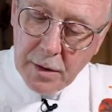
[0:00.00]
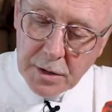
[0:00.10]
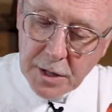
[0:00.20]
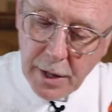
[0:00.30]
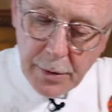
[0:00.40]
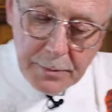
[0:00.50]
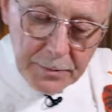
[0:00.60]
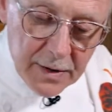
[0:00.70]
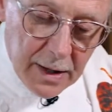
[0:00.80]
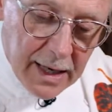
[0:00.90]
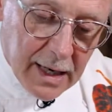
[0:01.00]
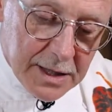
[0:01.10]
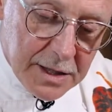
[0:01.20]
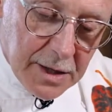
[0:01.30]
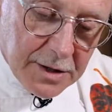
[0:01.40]
So, like I
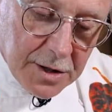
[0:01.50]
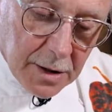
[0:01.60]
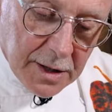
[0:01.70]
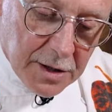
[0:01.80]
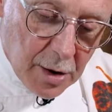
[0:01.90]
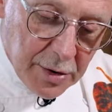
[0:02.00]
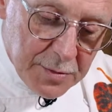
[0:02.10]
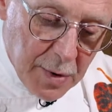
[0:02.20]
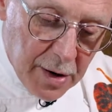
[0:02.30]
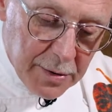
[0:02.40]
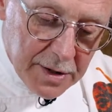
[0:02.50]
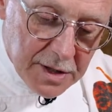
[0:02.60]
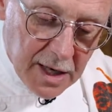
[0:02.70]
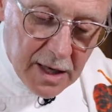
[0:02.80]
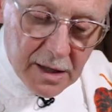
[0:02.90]
said, chili's always better the
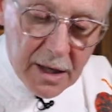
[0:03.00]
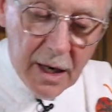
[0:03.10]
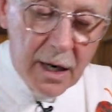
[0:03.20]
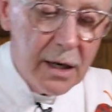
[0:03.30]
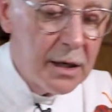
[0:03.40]
second day.